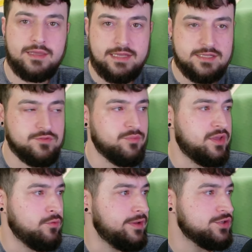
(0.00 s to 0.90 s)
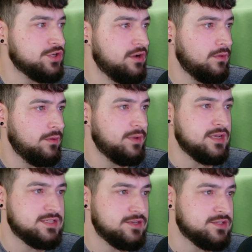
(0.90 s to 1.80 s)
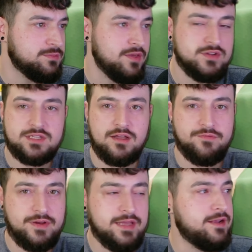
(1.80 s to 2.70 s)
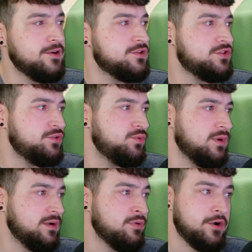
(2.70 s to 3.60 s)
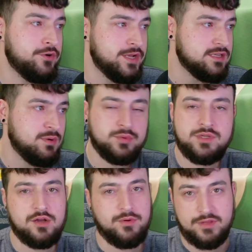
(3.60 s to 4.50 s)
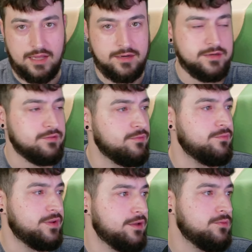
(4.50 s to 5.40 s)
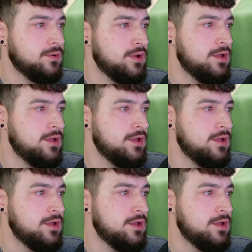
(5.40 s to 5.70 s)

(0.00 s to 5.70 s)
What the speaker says: From the arena shop, because there's some other stuff in here to prioritize, but we'll talk about that in a different video.